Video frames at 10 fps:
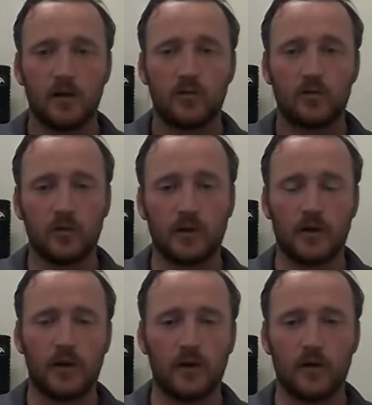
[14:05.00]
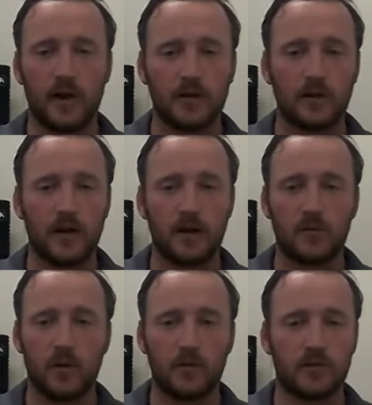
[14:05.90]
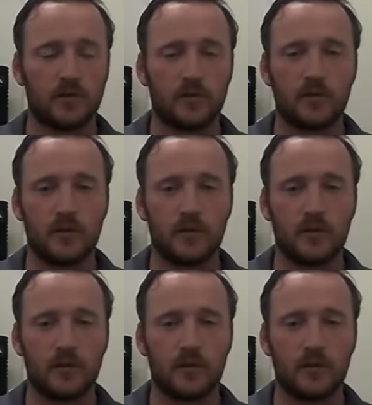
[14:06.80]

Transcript: So they kind of go hand in hand was,